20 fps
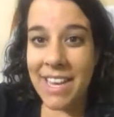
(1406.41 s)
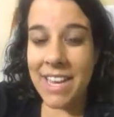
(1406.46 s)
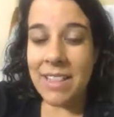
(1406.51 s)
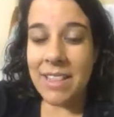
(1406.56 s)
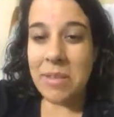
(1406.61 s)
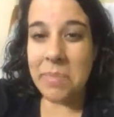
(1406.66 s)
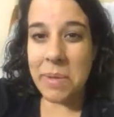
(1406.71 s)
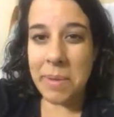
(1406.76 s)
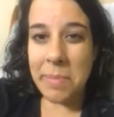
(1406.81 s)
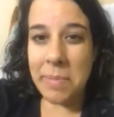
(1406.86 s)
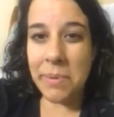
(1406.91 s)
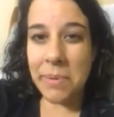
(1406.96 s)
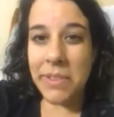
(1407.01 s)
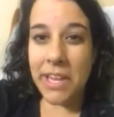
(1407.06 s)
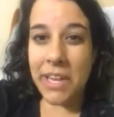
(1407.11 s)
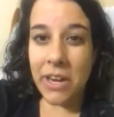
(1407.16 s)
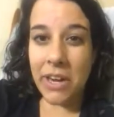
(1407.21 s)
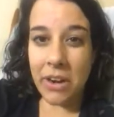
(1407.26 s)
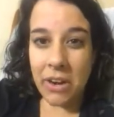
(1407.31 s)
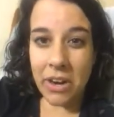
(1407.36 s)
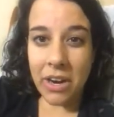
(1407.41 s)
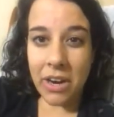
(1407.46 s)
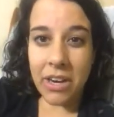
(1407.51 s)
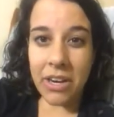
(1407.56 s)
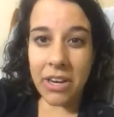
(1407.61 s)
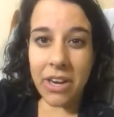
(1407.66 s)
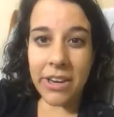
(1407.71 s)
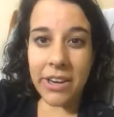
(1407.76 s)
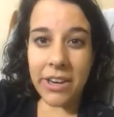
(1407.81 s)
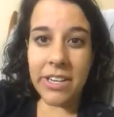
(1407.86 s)
the people that
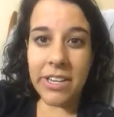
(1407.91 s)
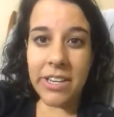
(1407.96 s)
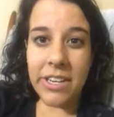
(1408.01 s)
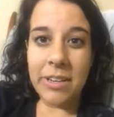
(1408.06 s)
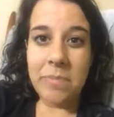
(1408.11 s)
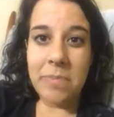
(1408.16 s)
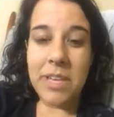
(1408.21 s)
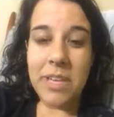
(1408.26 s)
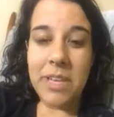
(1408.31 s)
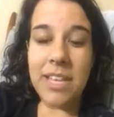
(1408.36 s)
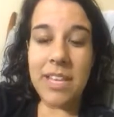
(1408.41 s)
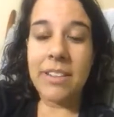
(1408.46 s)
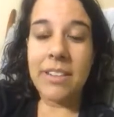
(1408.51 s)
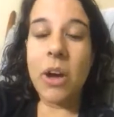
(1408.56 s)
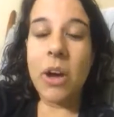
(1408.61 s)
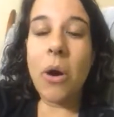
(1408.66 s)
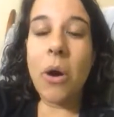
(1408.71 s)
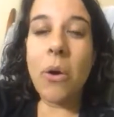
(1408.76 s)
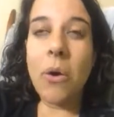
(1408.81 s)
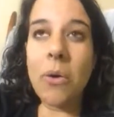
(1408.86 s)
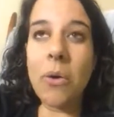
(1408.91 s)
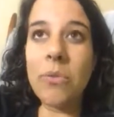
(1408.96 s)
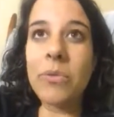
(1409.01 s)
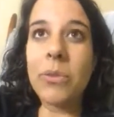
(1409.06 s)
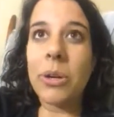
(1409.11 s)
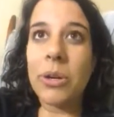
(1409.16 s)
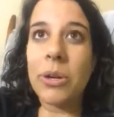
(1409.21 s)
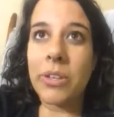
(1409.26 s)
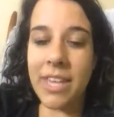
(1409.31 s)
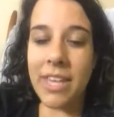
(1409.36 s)
are going to be
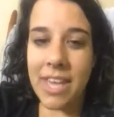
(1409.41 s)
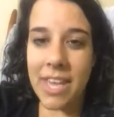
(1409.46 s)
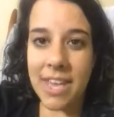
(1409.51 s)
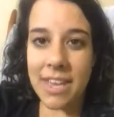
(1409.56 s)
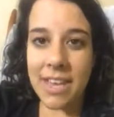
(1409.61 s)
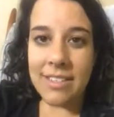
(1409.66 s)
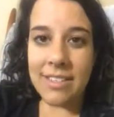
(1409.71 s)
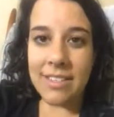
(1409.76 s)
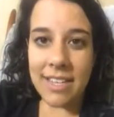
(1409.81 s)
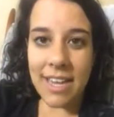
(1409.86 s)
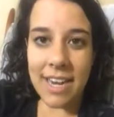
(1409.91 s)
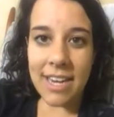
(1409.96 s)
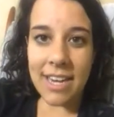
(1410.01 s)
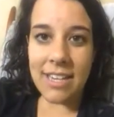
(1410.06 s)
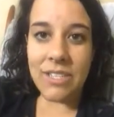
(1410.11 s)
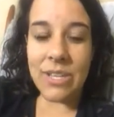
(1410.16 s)
overly excited.